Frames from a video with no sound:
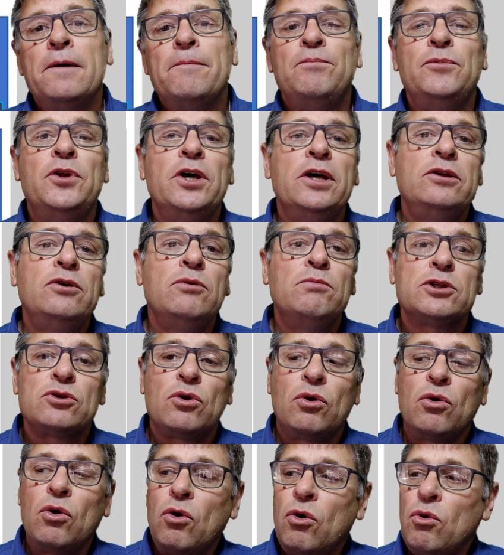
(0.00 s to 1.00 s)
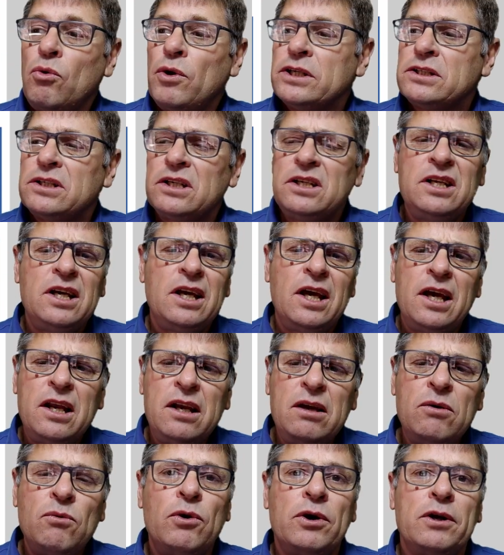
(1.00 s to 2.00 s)
then you must always, in
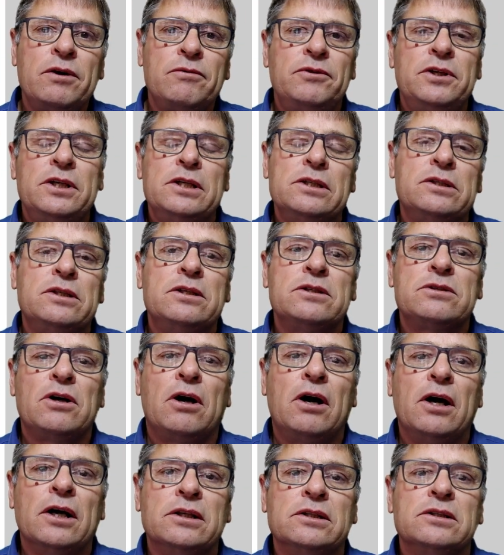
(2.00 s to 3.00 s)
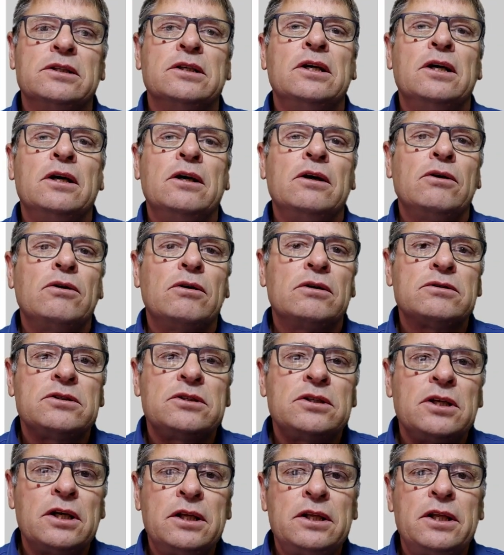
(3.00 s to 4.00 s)
any one of these designs,
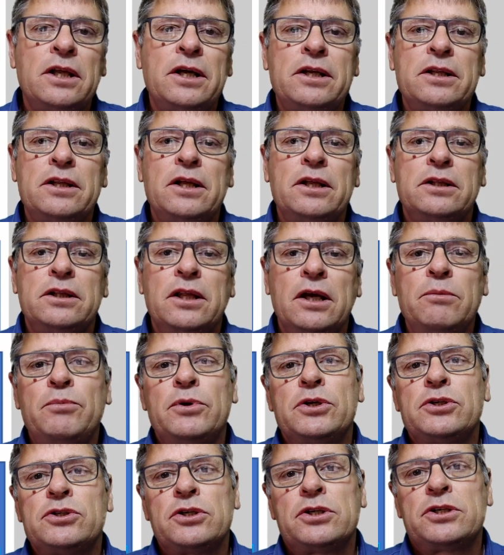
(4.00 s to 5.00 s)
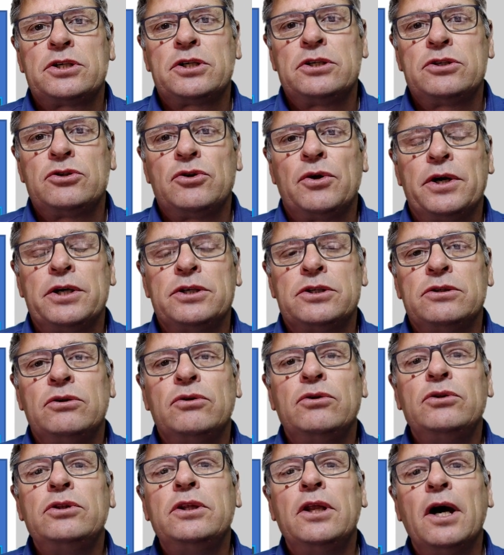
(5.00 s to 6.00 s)
consider the temperature situation.
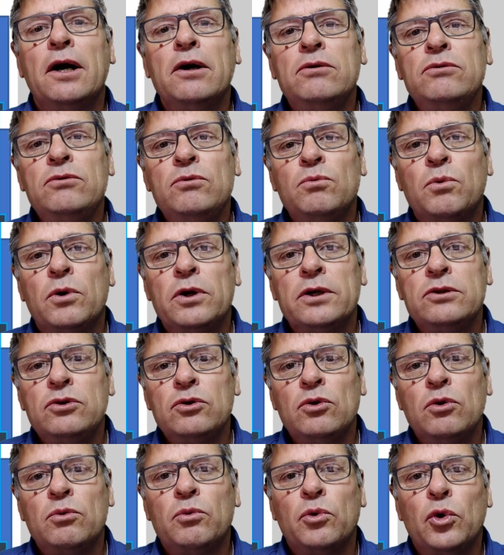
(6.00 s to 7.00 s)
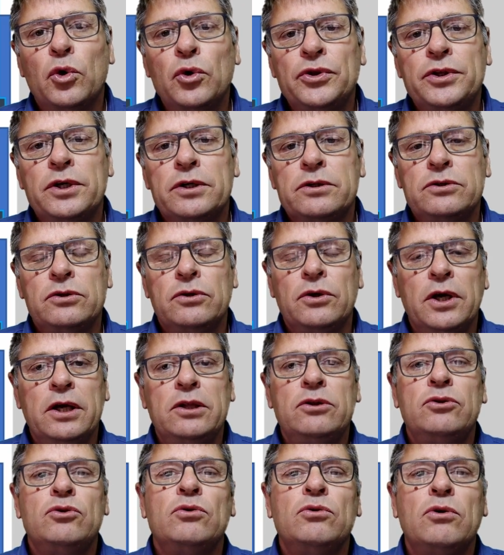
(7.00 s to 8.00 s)
You don't want your water to
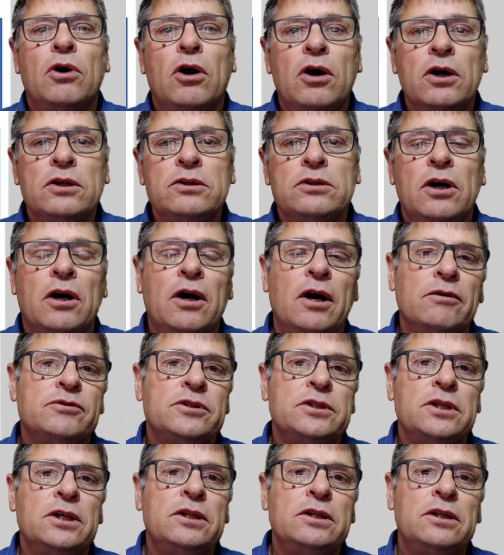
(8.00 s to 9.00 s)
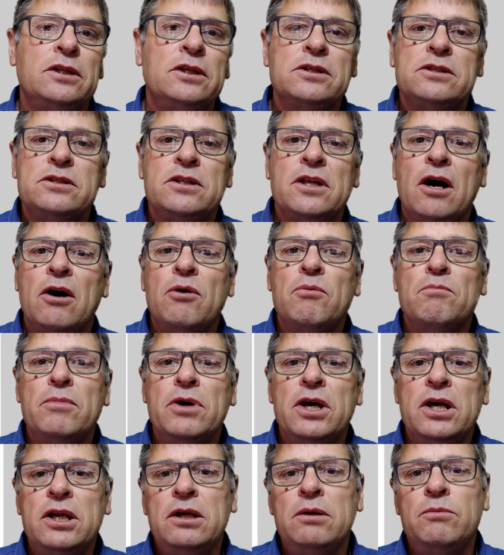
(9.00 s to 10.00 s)
get too hot. I've said this now
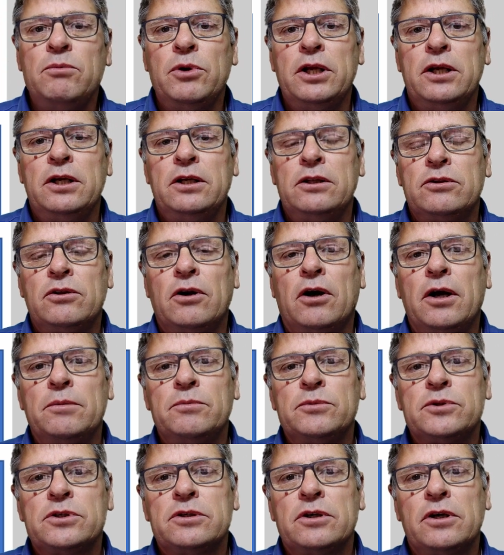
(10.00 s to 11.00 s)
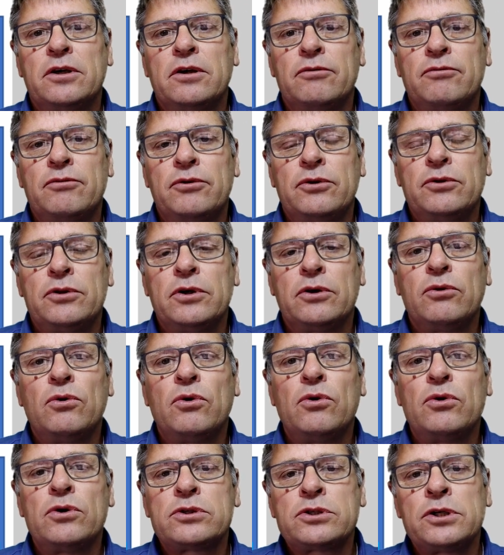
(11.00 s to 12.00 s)
many times through the
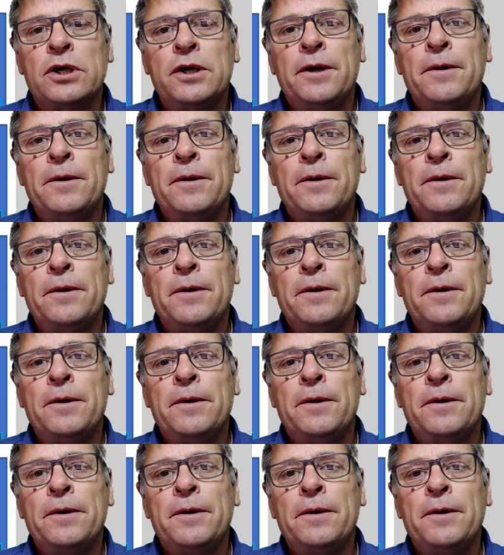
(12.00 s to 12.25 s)
course,